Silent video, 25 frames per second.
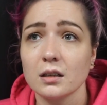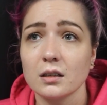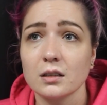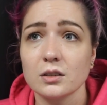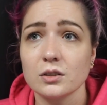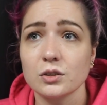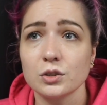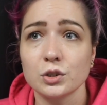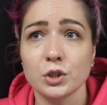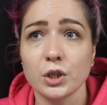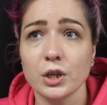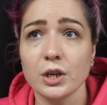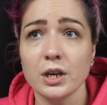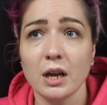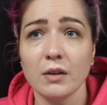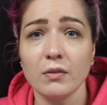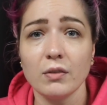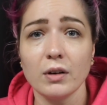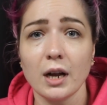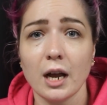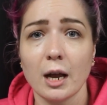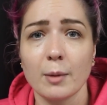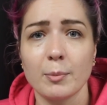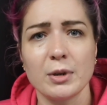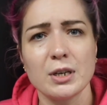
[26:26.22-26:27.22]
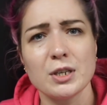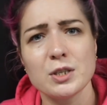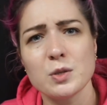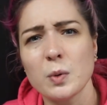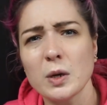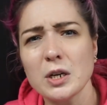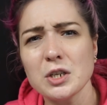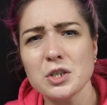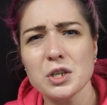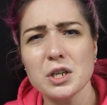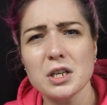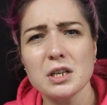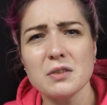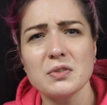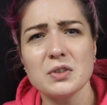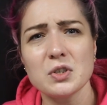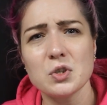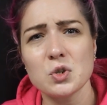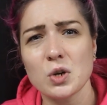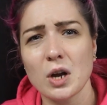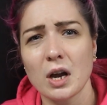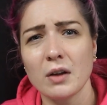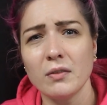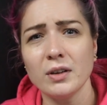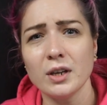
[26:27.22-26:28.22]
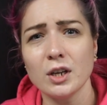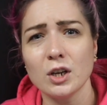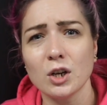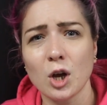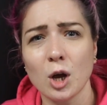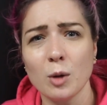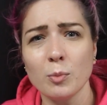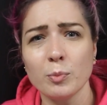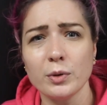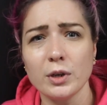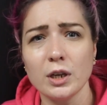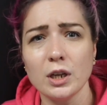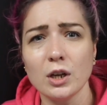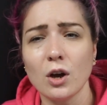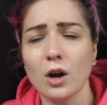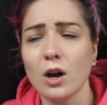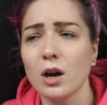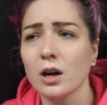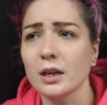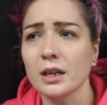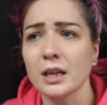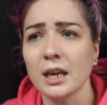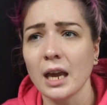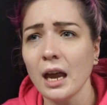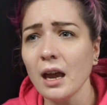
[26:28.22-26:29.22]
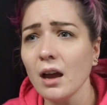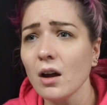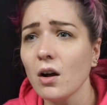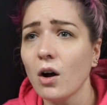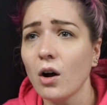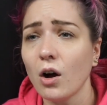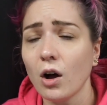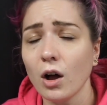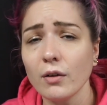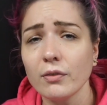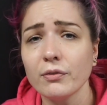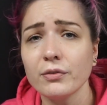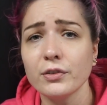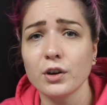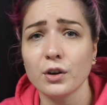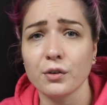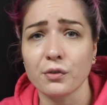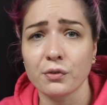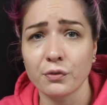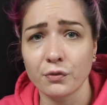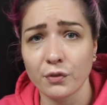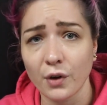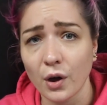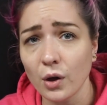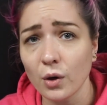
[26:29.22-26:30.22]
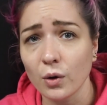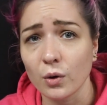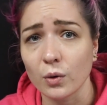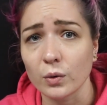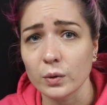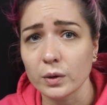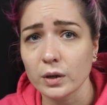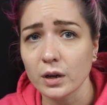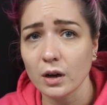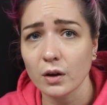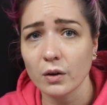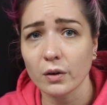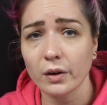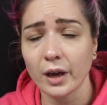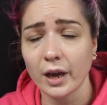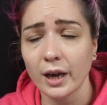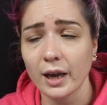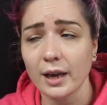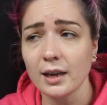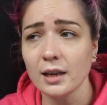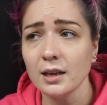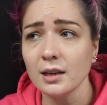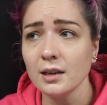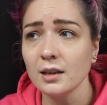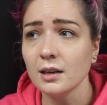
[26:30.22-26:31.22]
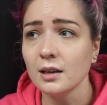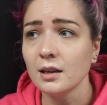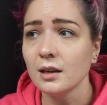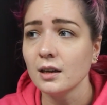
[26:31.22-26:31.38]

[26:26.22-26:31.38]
should never happen, especially if you're driving a company car. Get off your phone, okay?